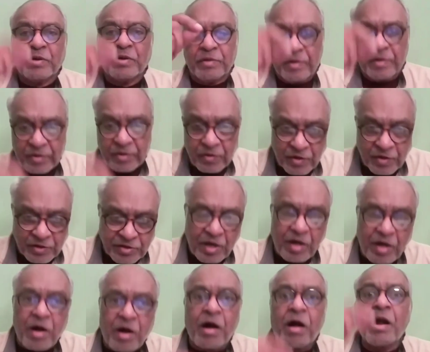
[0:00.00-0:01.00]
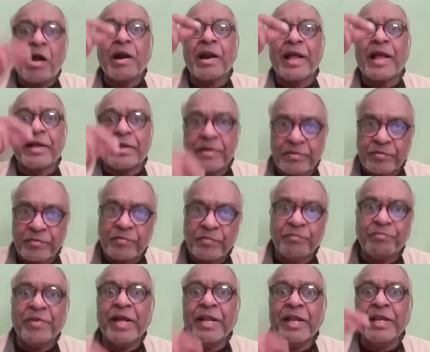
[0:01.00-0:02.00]
It goes on like
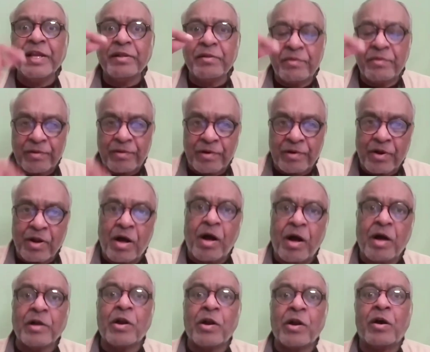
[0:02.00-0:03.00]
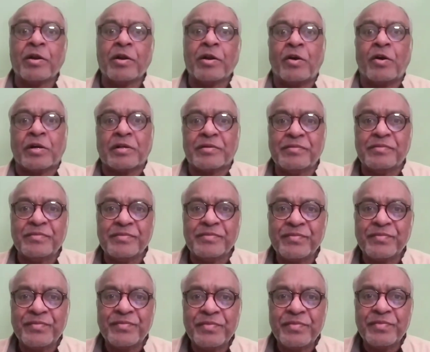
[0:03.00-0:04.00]
many long.
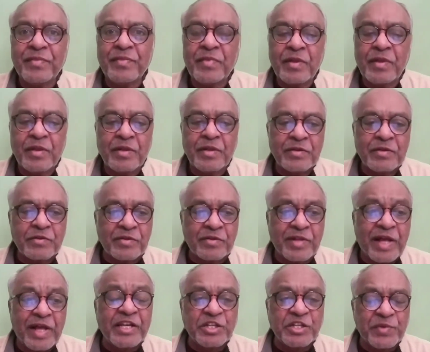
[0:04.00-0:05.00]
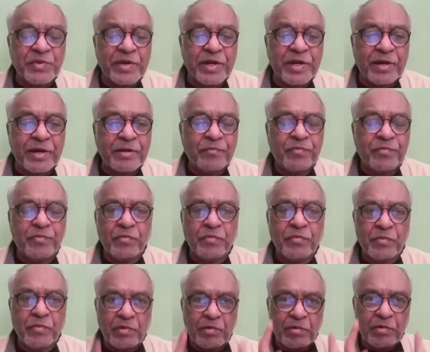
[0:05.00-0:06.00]
That is where
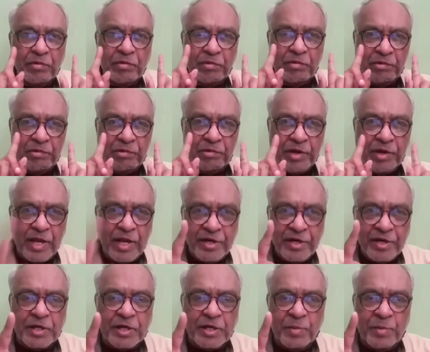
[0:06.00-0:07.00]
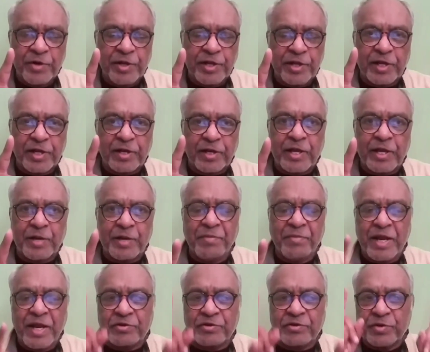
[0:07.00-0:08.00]
learn to communicate and
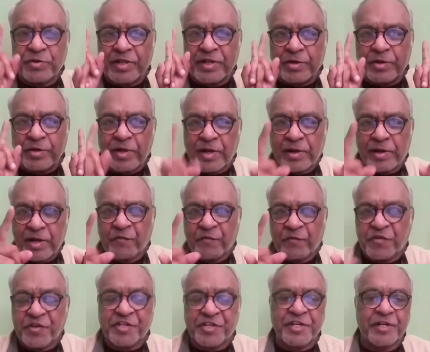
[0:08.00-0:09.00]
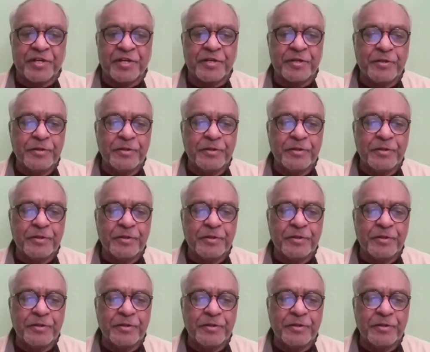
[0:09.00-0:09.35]
make sure that you are efficient.